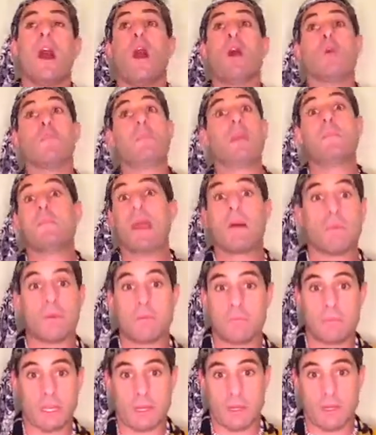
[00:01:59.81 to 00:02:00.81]
Or maybe I
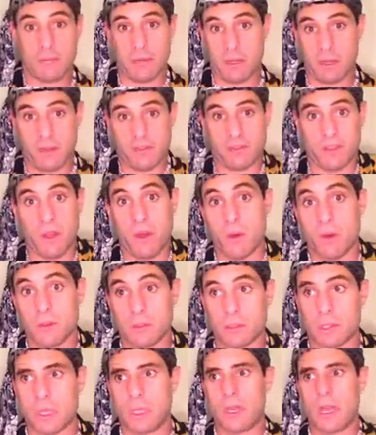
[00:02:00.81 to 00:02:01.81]
won't become any of
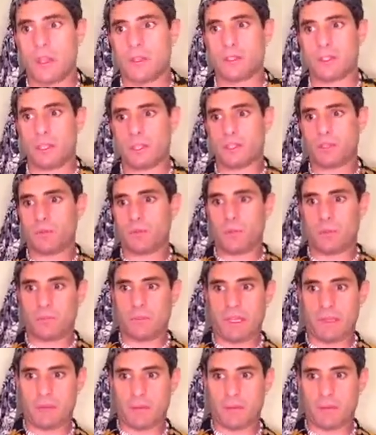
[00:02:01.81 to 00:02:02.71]
those, and I just will be